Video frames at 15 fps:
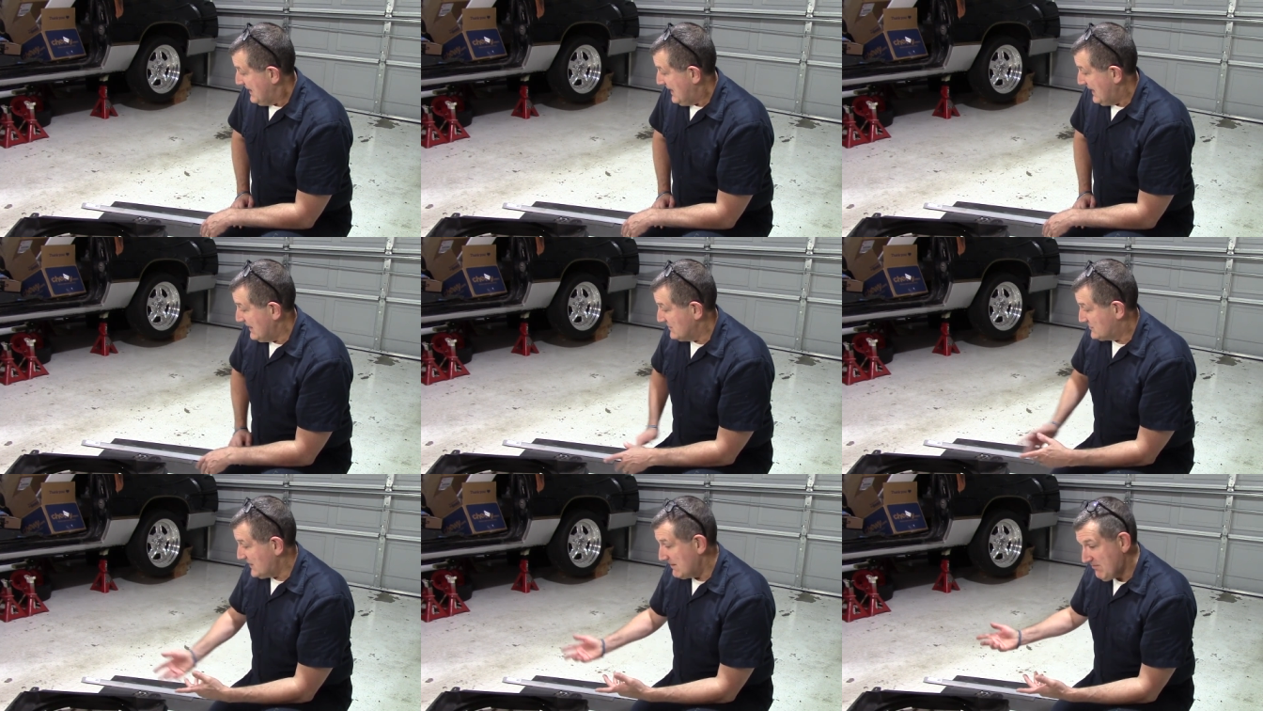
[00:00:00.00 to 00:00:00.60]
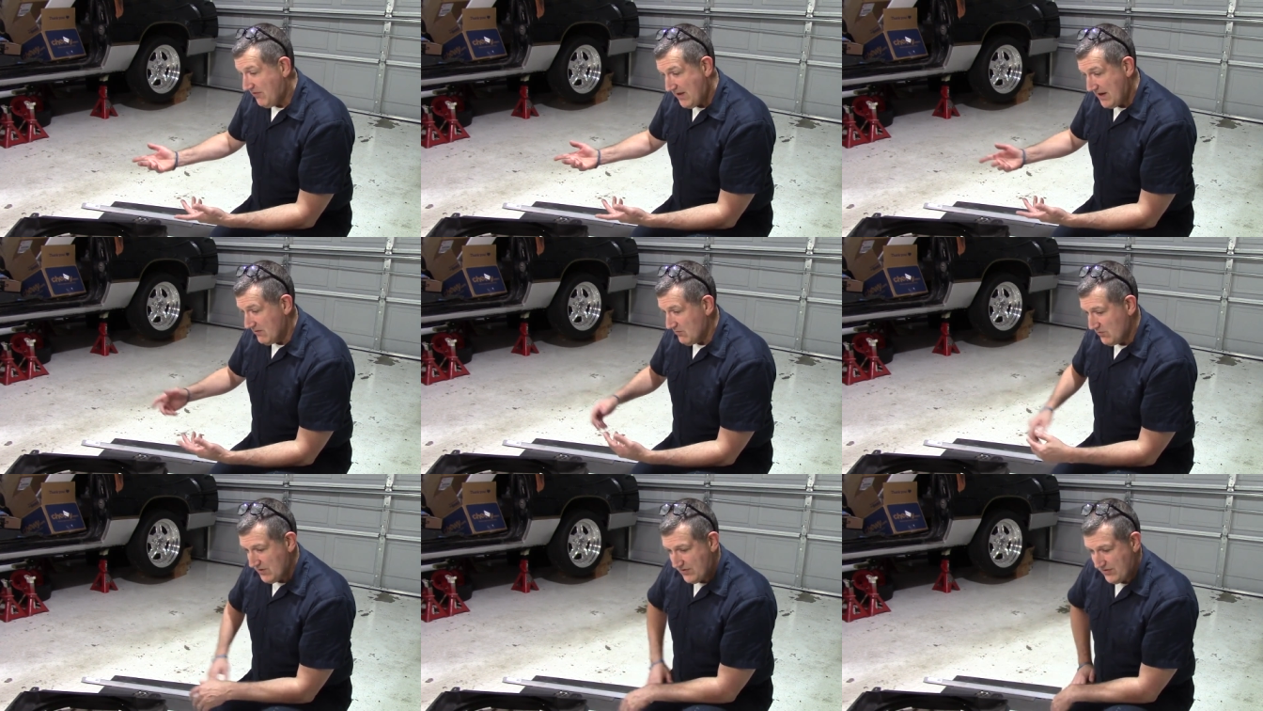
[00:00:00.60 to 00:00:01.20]
And the same
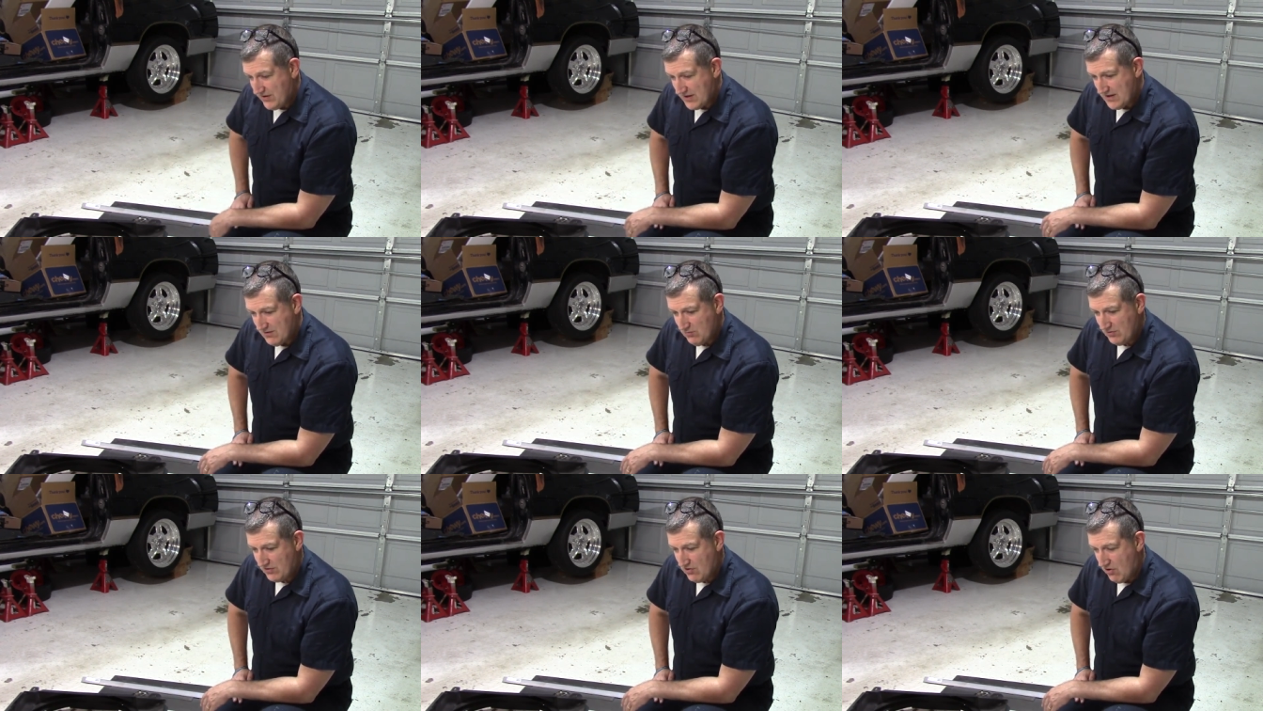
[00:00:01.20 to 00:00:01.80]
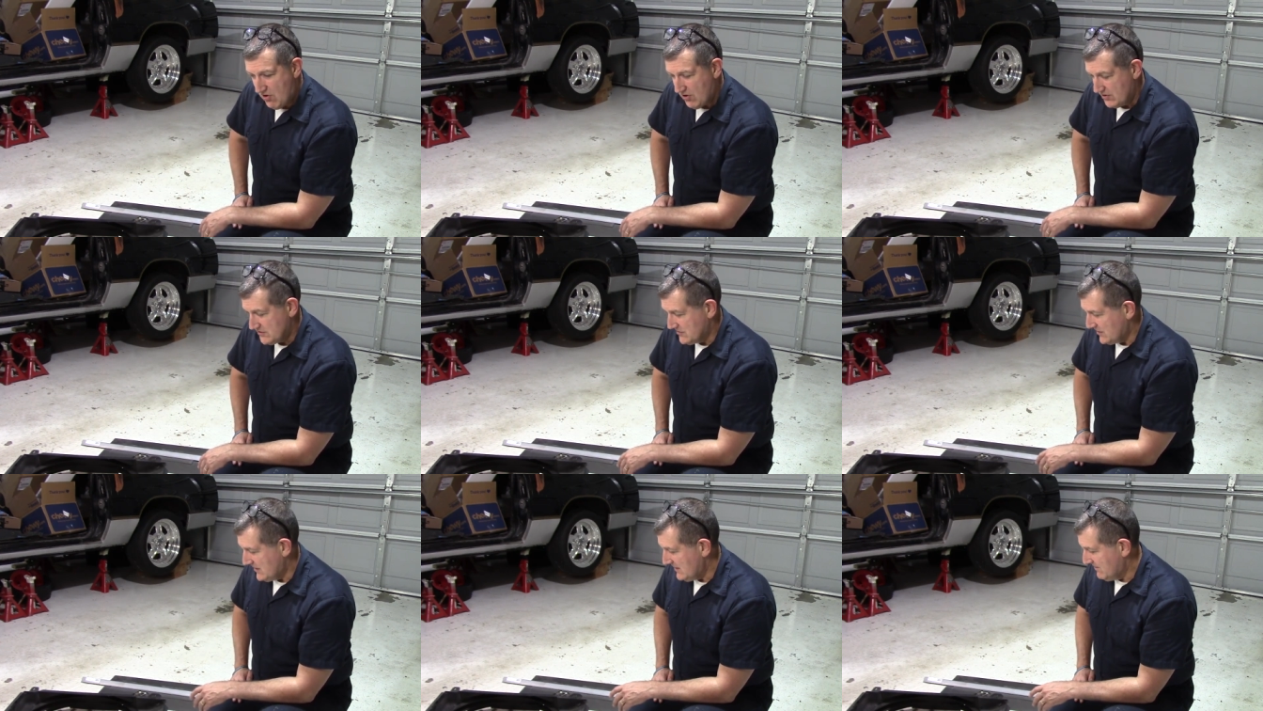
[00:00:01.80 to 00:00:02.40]
thing with uh, with
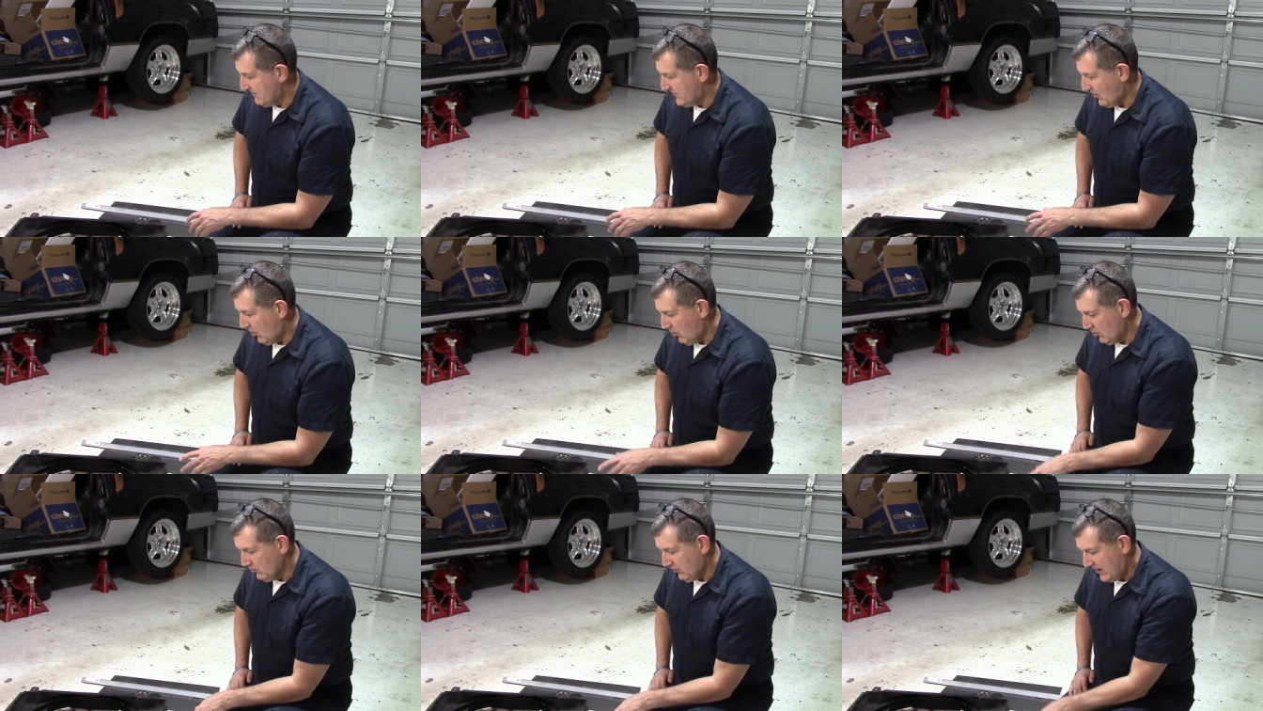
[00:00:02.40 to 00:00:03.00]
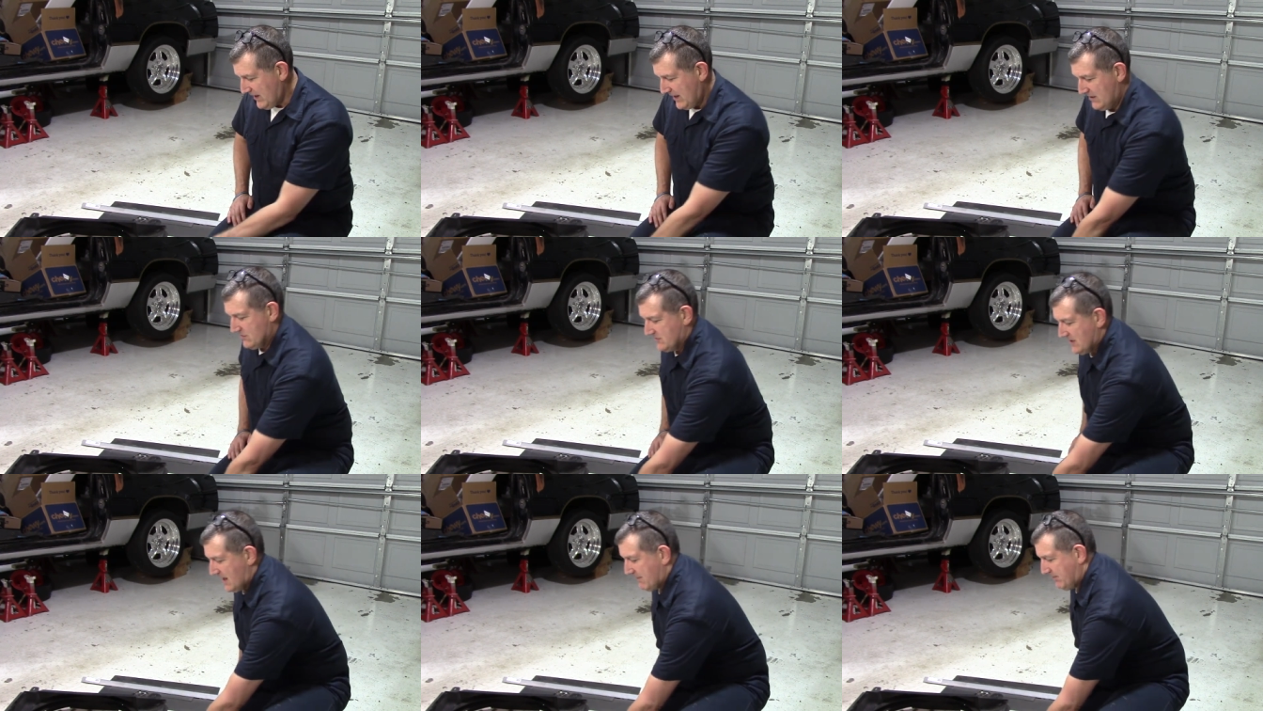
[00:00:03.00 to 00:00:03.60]
cars. The the old radiator
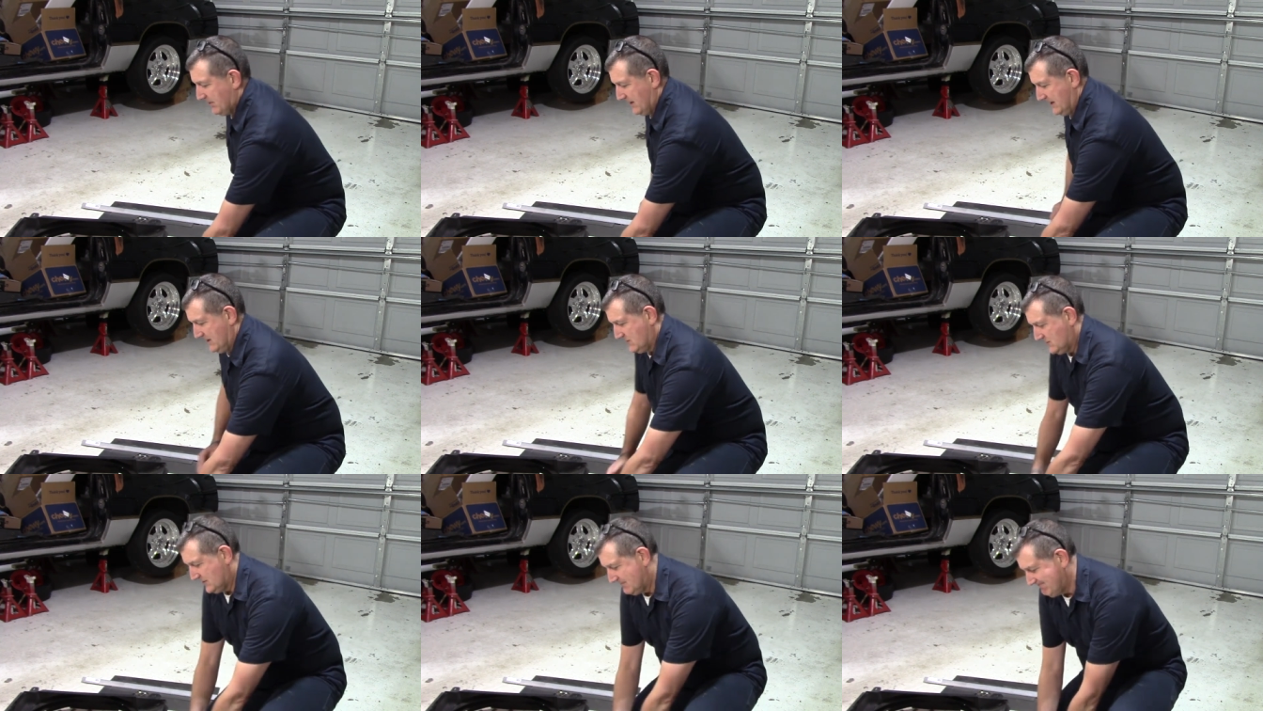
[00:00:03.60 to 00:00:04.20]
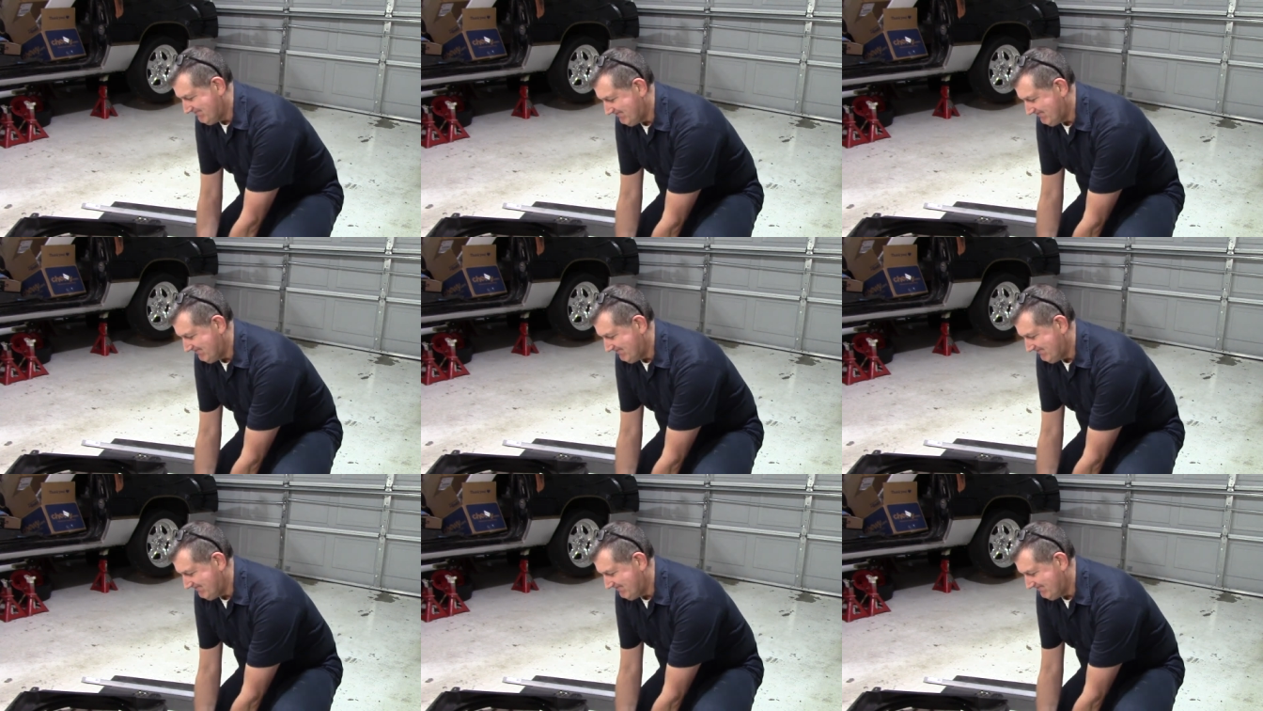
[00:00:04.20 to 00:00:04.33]
top plates